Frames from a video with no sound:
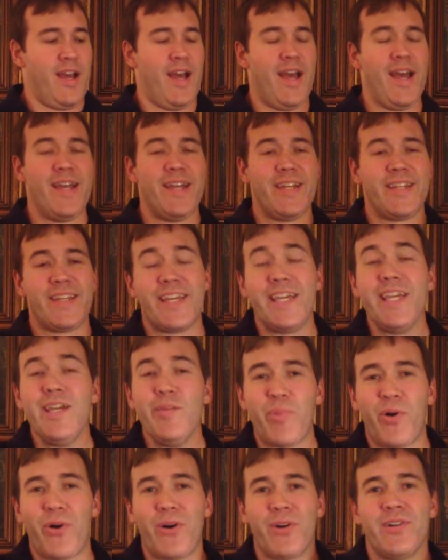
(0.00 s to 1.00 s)
A
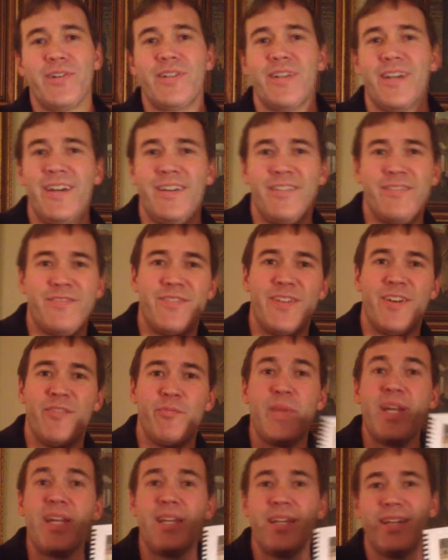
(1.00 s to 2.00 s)
key part of
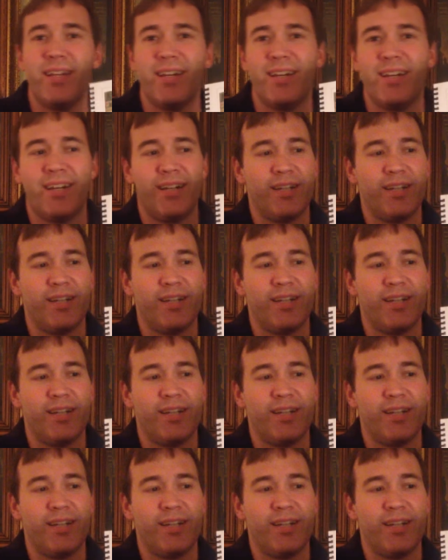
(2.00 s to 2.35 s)
many